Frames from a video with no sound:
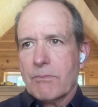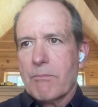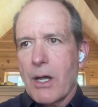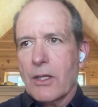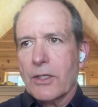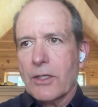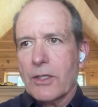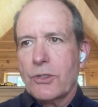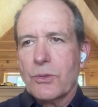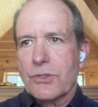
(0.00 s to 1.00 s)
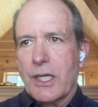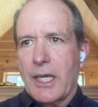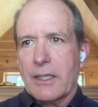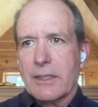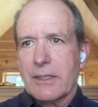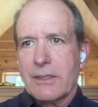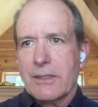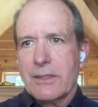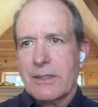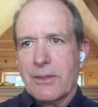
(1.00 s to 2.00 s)
molecules can't
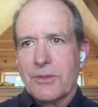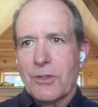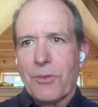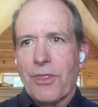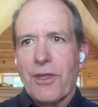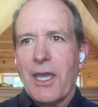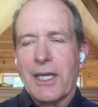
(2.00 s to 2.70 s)
don't, don't think.